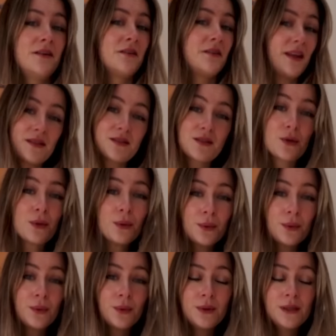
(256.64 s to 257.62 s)
That's
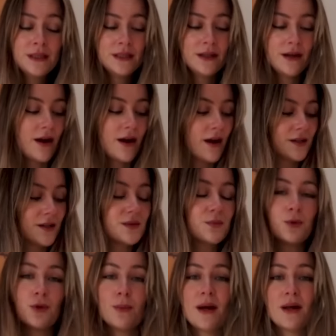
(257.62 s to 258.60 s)
cool. It's
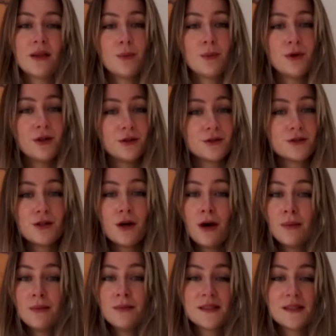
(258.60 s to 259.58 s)
more about the print on
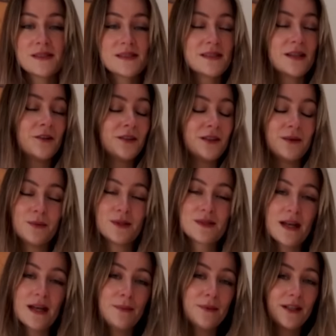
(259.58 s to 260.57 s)
top necessarily than
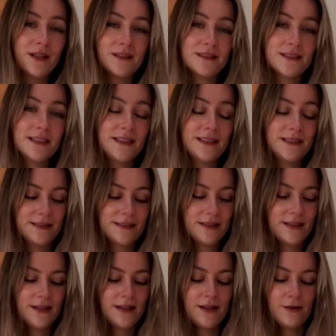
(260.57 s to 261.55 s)
what's happening underneath.
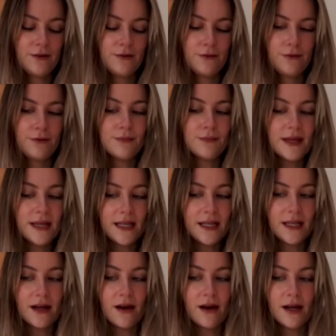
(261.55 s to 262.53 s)
For
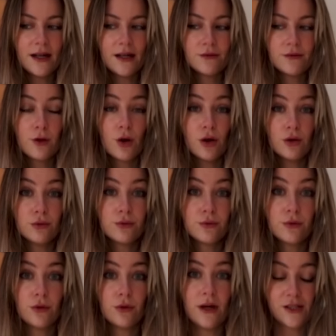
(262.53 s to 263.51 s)
me, I've gone
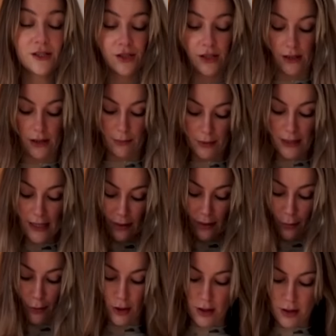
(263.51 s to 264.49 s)
for actually like a
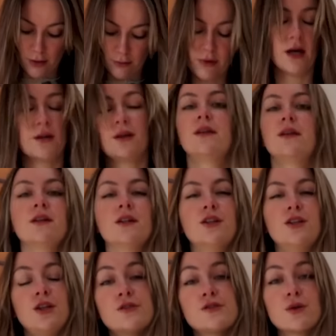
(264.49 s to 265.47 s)
black bra rather than a
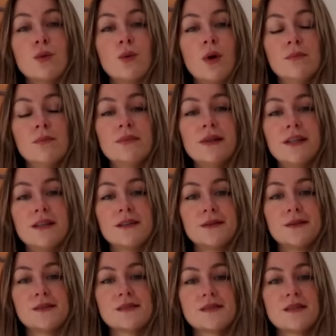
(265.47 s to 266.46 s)
neutral one
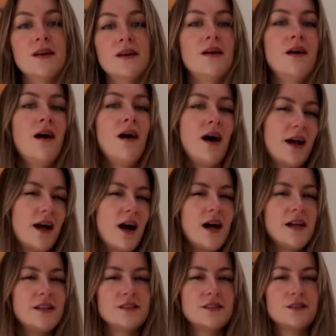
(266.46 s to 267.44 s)
because I
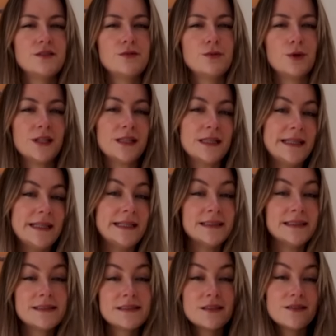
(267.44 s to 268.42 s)
kind of want to lean
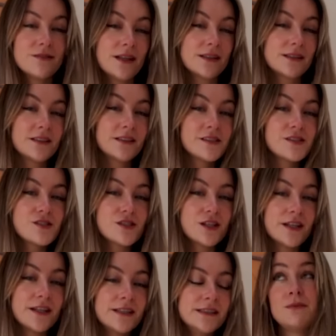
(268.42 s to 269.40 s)
into the fact that it's
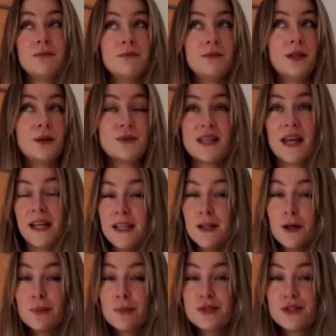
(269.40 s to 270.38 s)
sheer. If there was
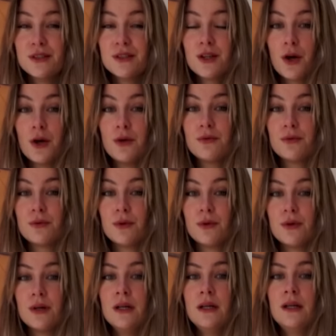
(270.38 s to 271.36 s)
any option, go
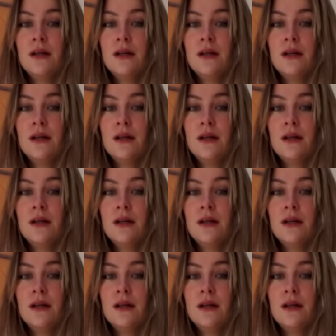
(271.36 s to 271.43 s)
for